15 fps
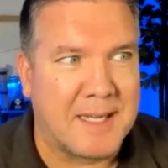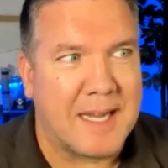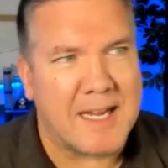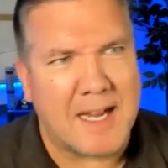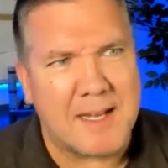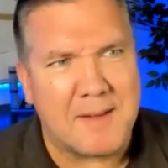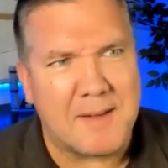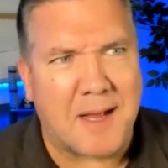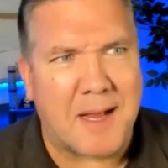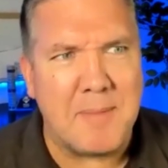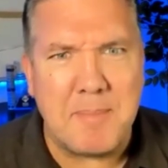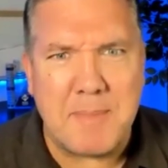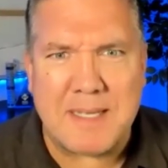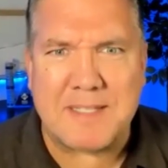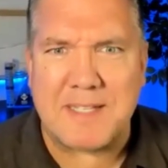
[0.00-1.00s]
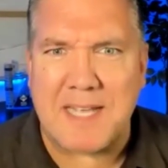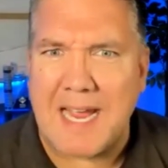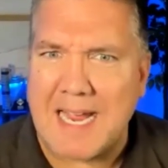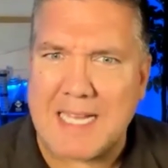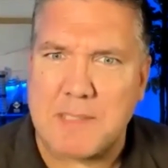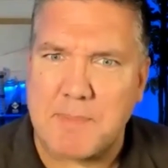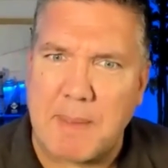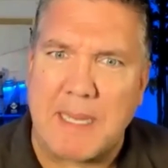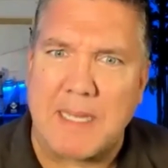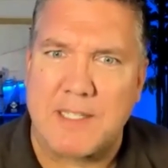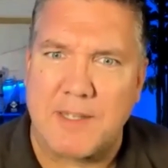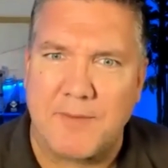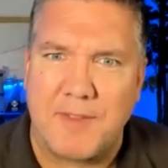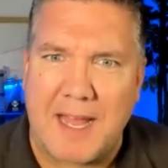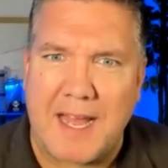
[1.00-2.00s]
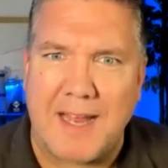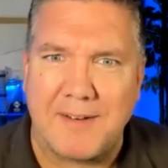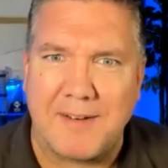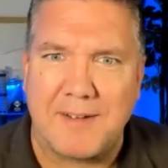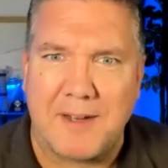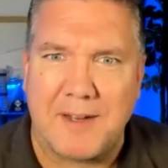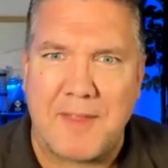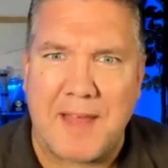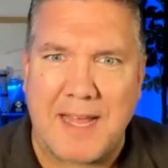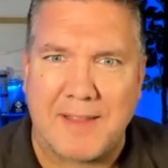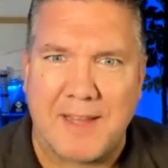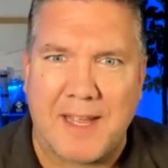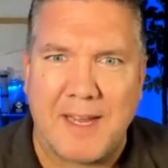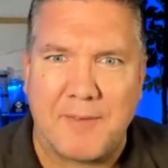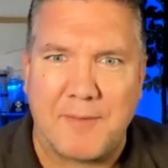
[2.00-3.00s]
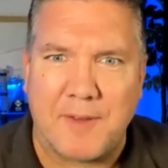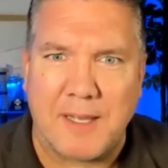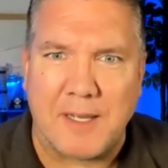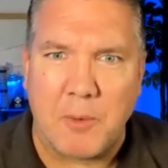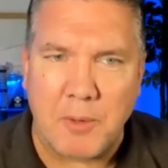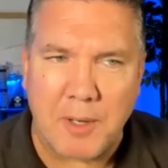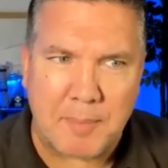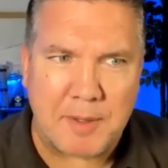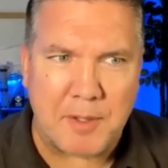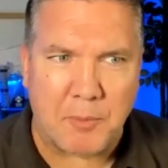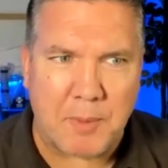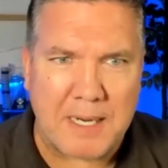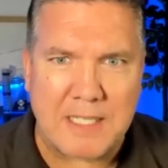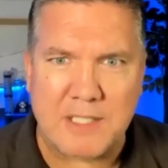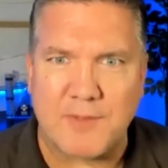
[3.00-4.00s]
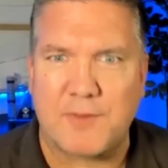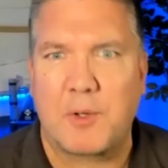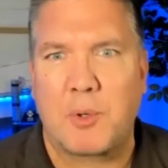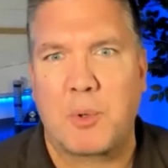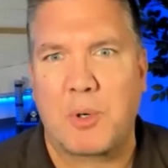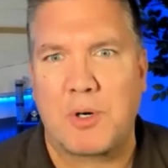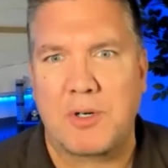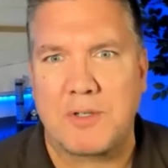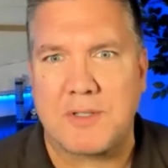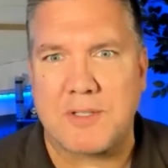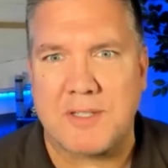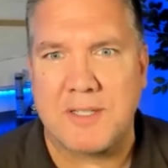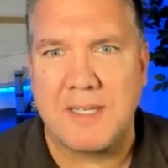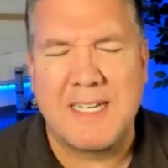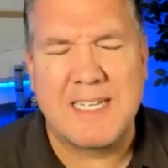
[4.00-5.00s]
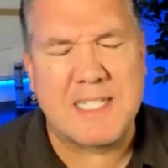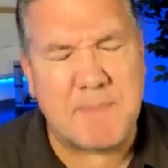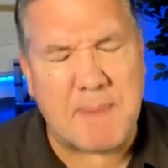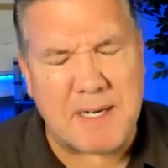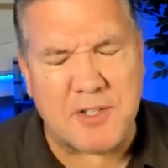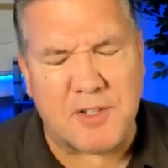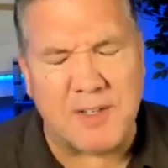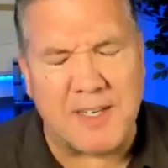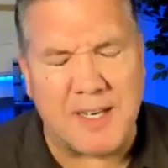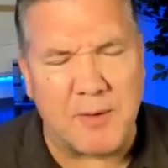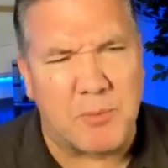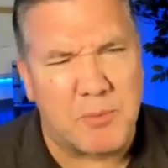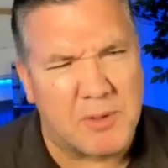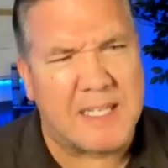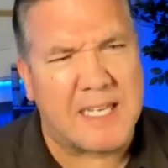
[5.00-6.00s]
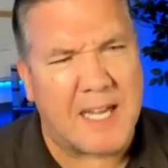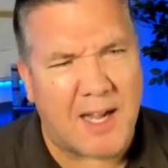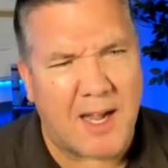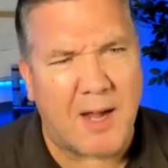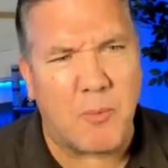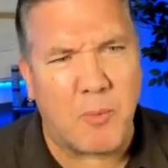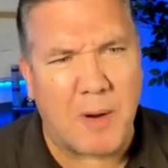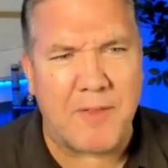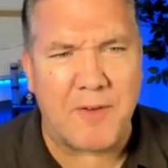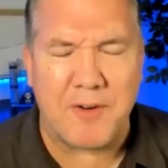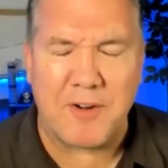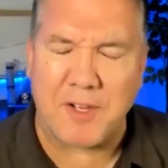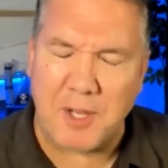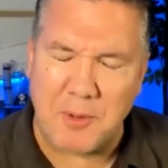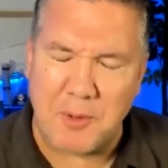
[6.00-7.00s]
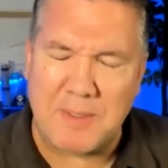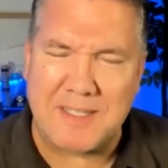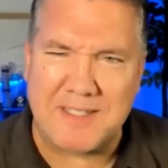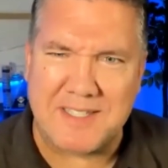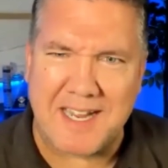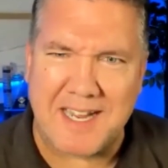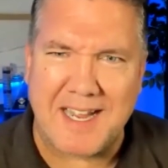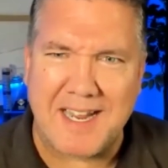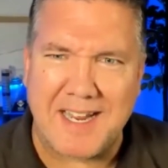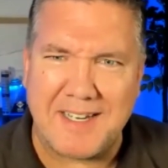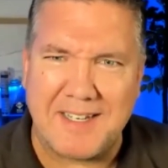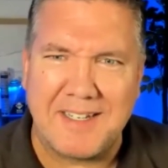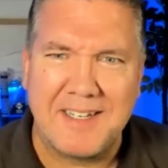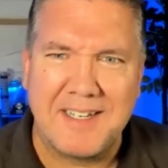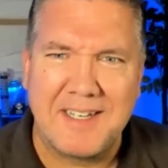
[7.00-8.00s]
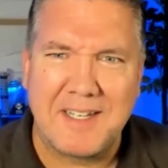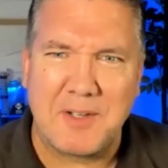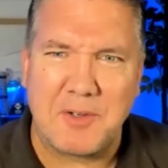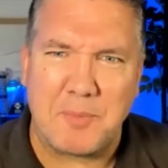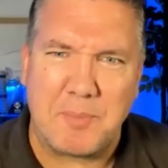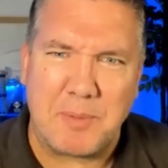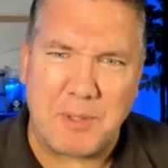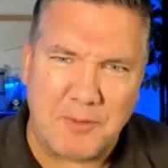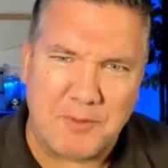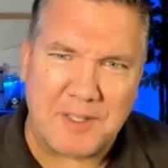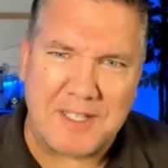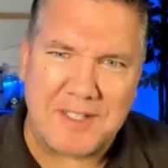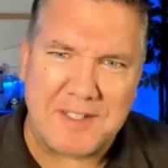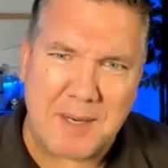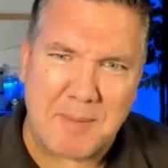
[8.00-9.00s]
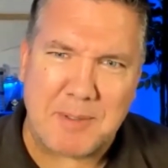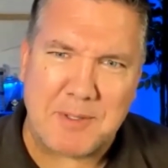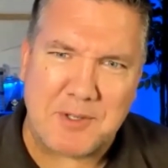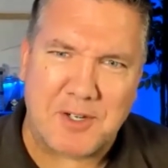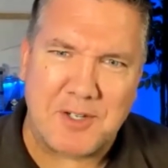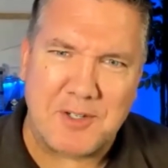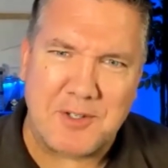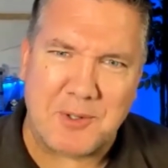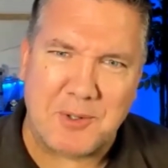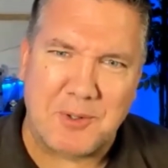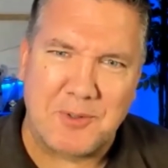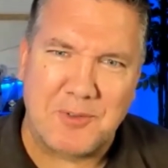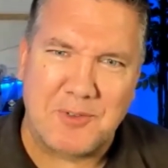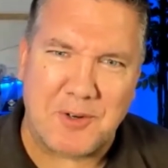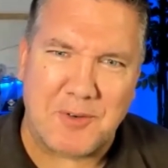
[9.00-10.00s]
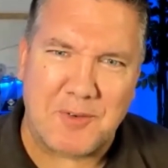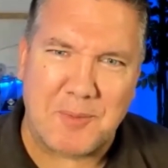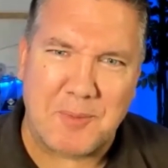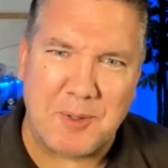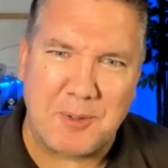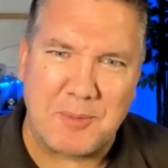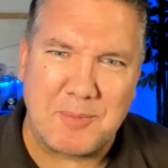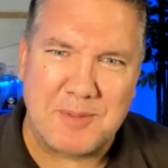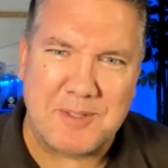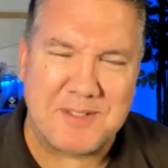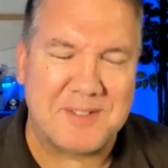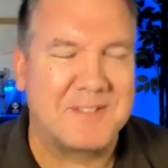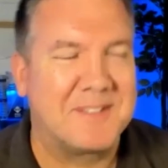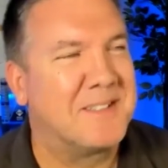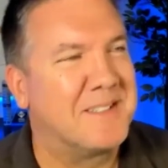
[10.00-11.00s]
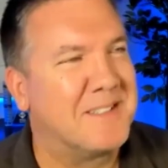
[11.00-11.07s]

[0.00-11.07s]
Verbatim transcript: I miss aspects of that life, like going up in the raised floors, especially in really hot weather, to go inside those beautifully temperature controlled server rooms.